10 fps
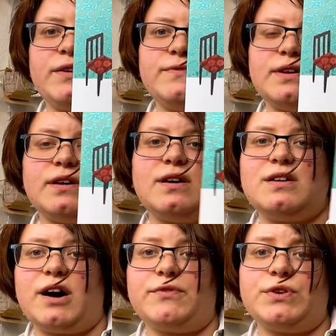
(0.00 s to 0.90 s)
at the
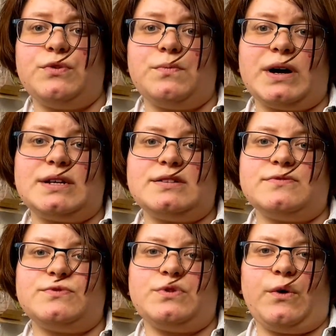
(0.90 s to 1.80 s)
cover, you might
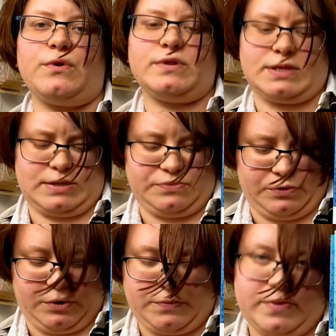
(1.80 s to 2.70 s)
have known it
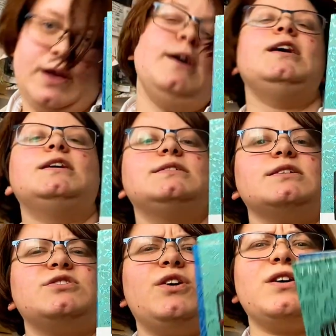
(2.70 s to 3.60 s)
from
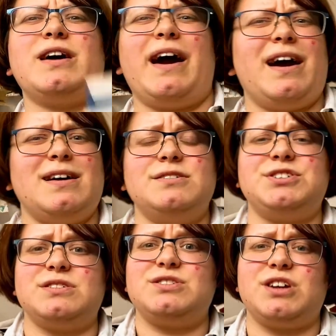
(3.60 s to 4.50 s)
TikTok and
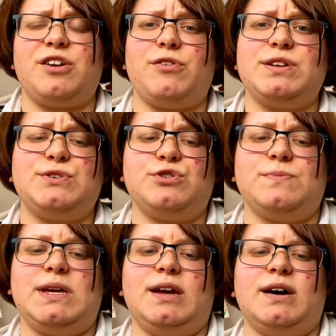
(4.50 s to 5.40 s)
just general social
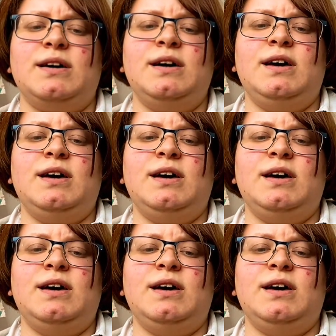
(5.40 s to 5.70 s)
media.